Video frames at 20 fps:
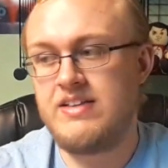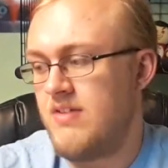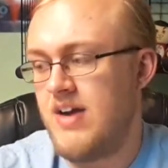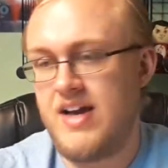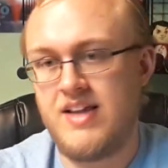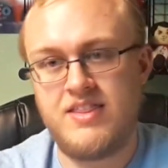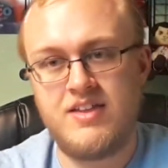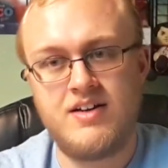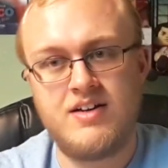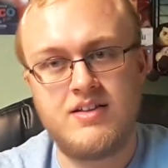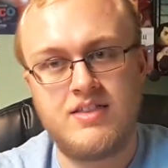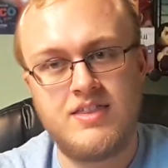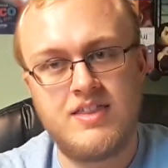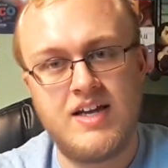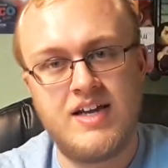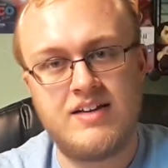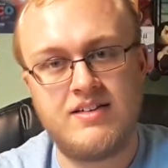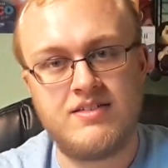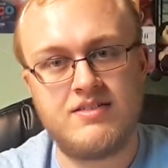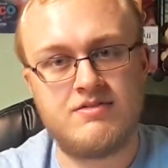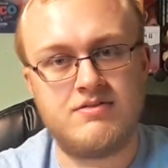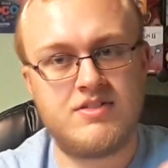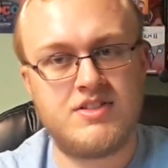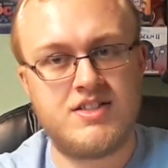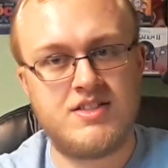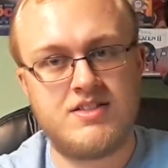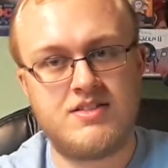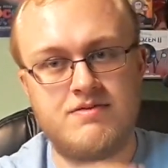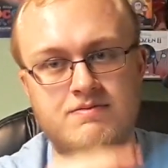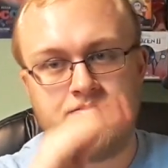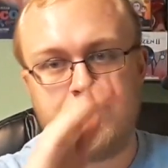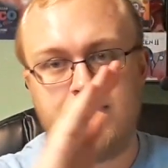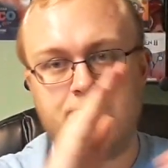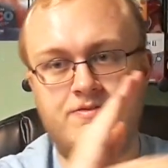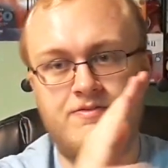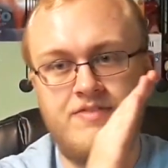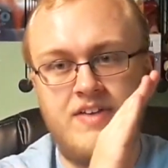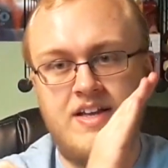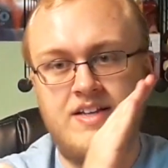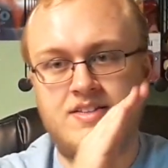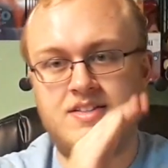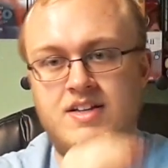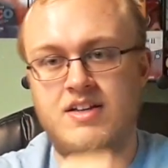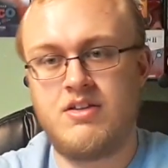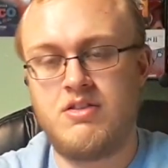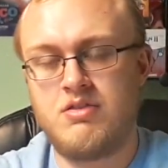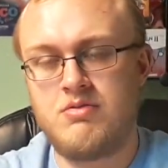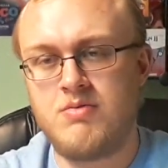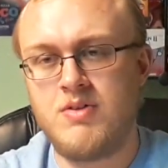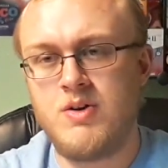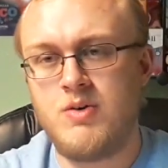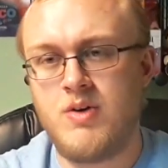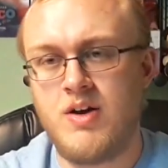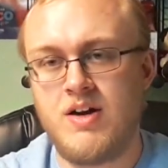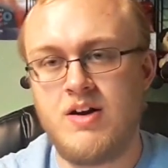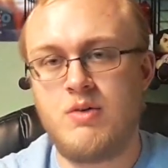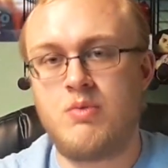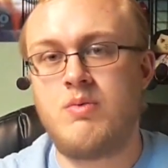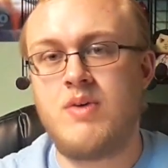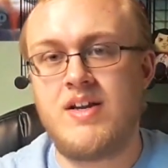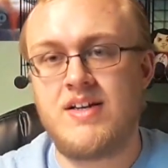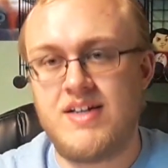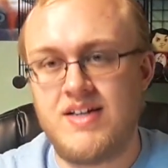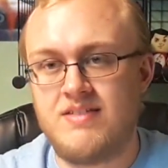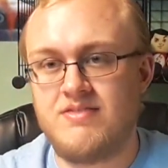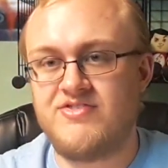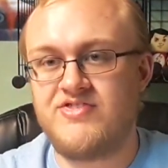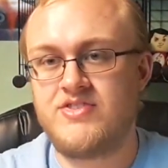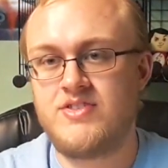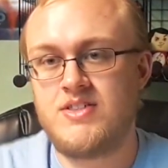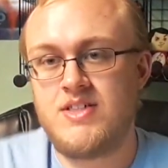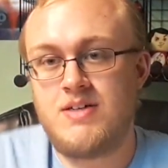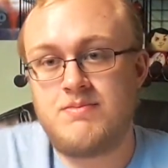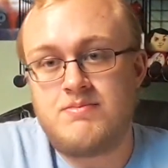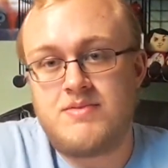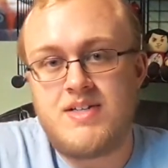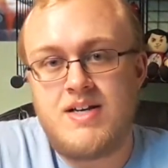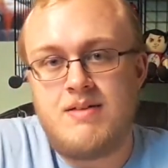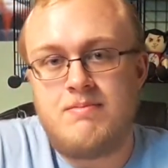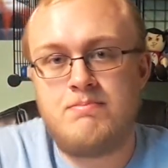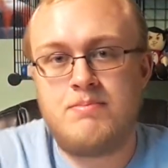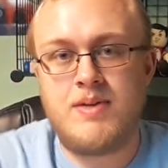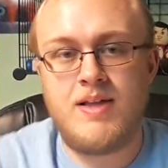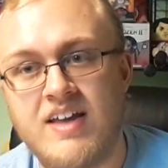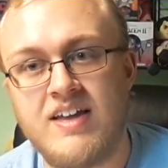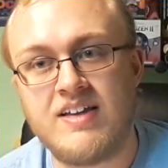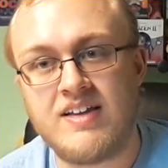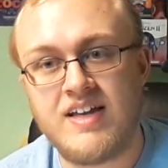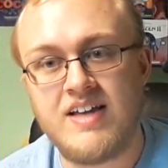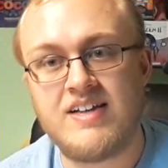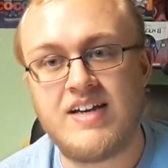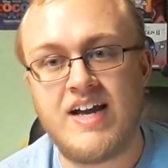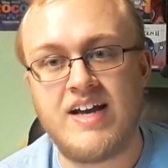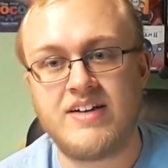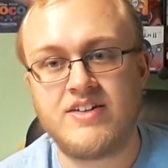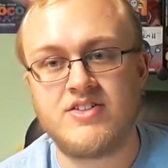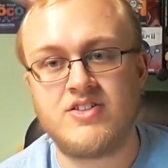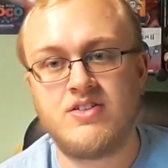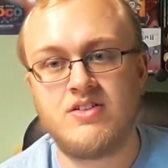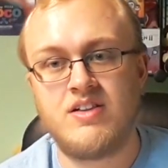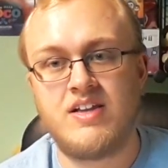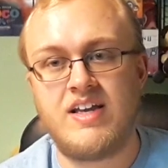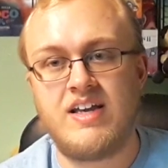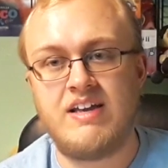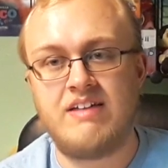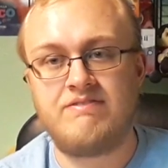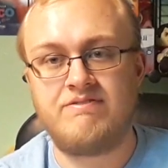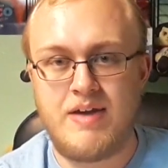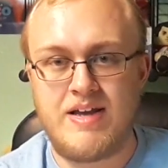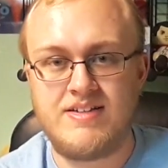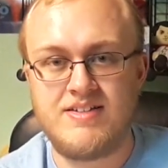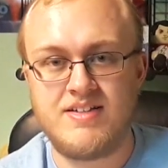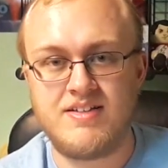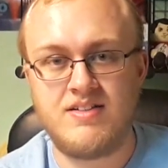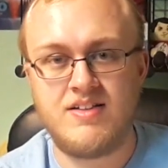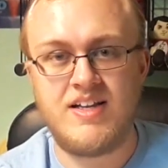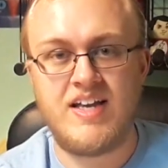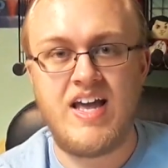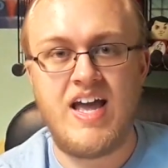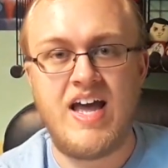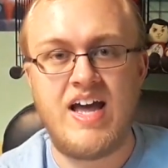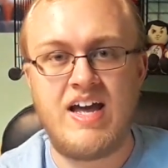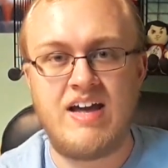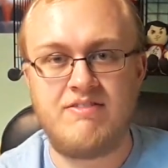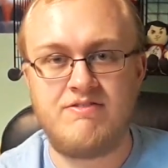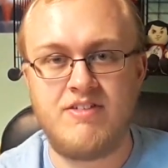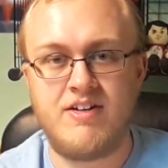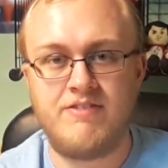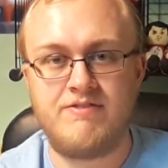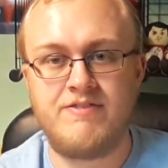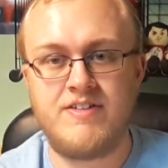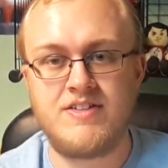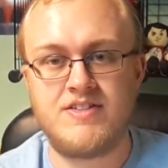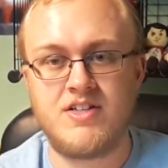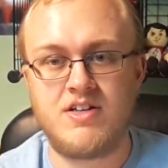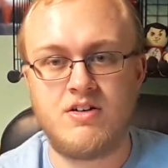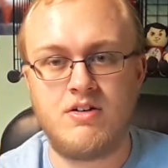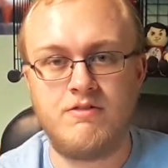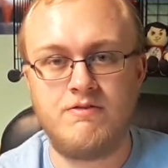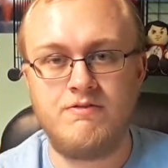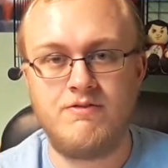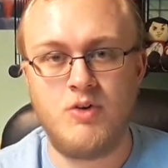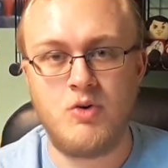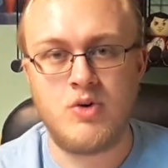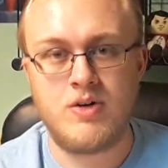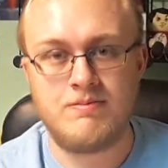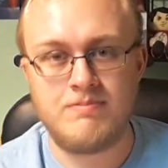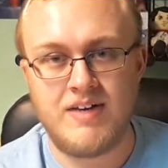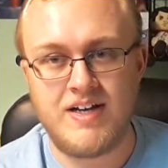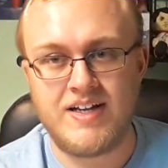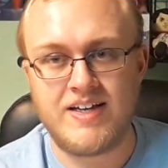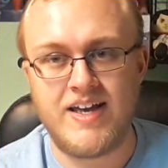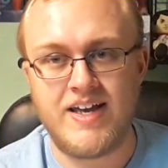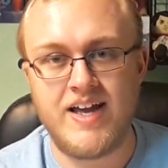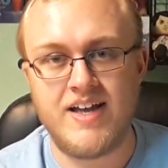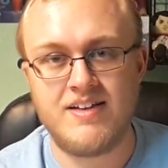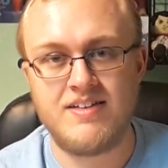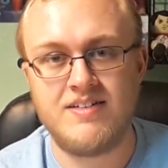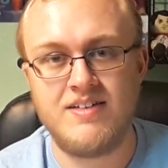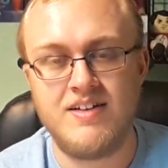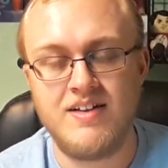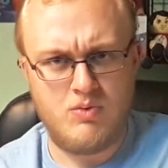rather than just phasing through her when it jumps up, it can actually basically have a physical form again.